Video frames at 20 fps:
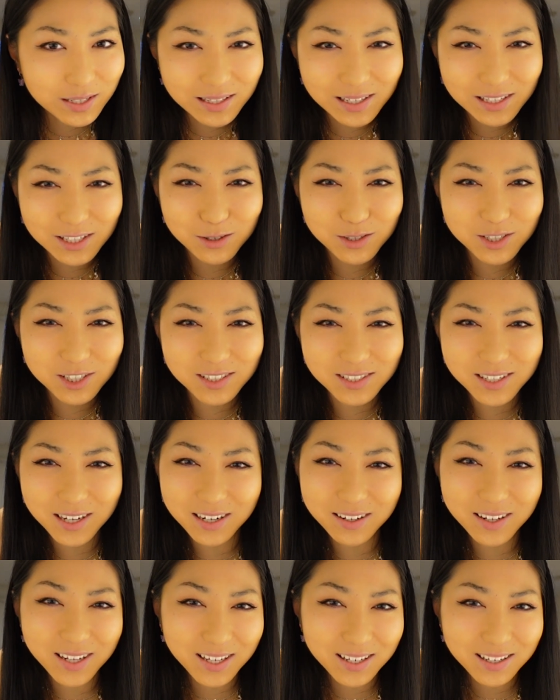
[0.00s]
and then you just
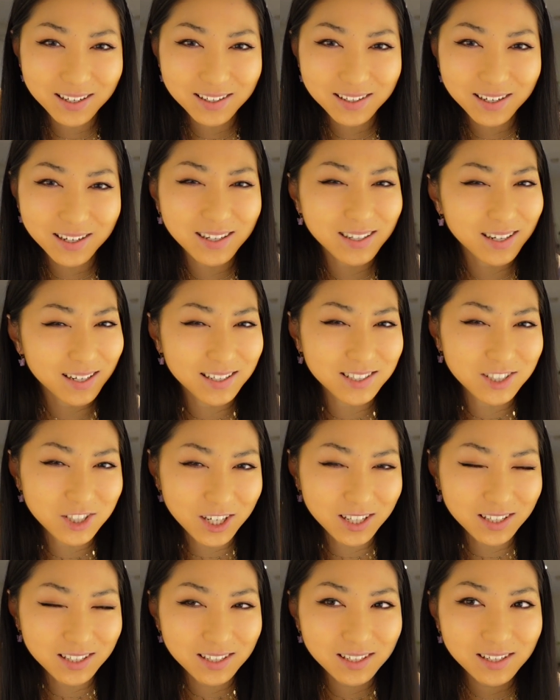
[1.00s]
kind of eat it in like a
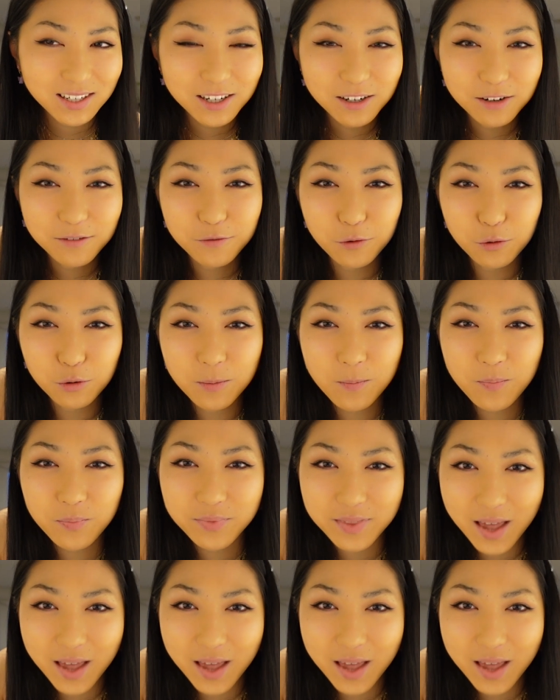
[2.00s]
jelly form.